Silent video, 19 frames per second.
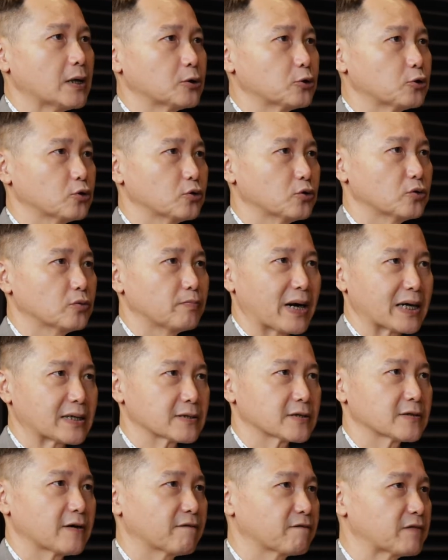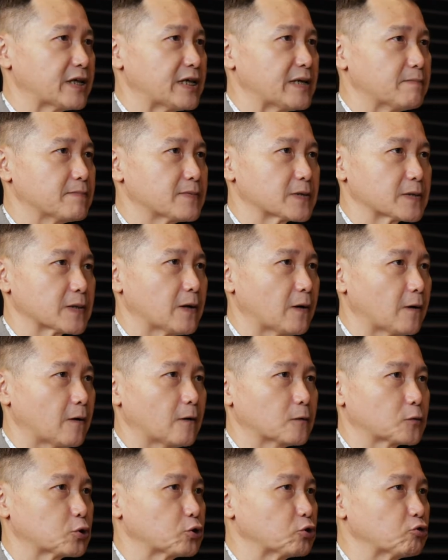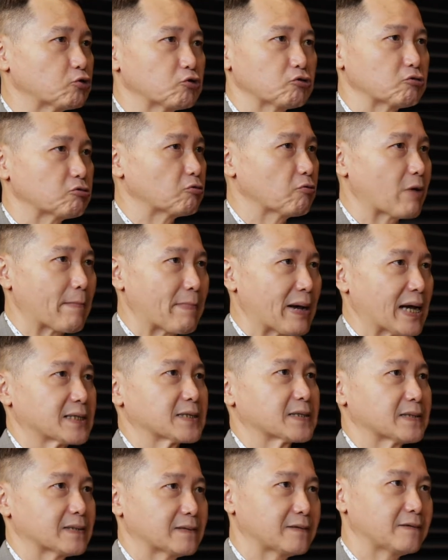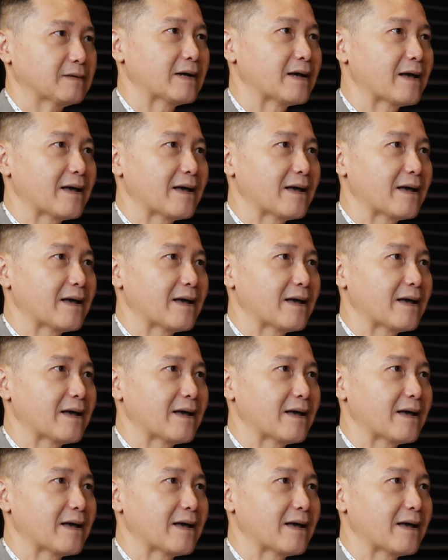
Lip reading: through Microsoft Teams, or through WebEx,